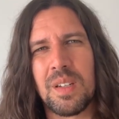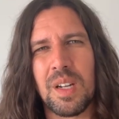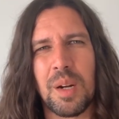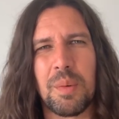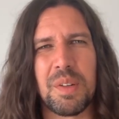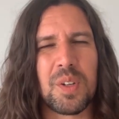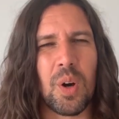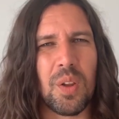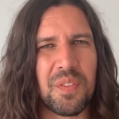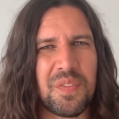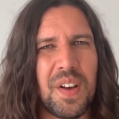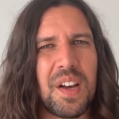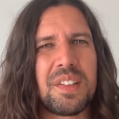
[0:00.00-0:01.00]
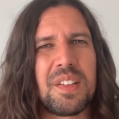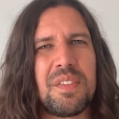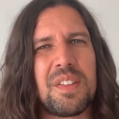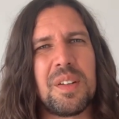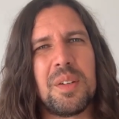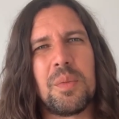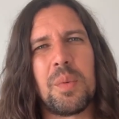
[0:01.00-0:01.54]
we've got the 1st of
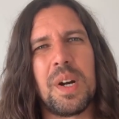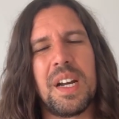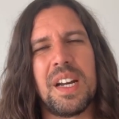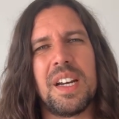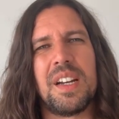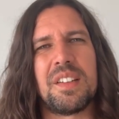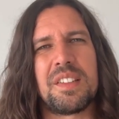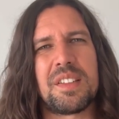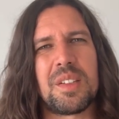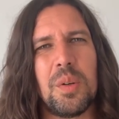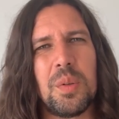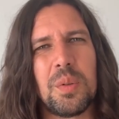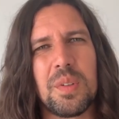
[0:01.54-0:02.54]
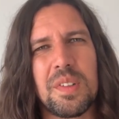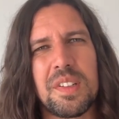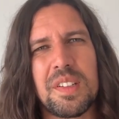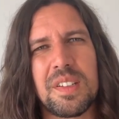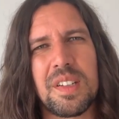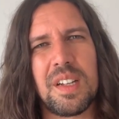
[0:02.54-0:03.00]
June where schools,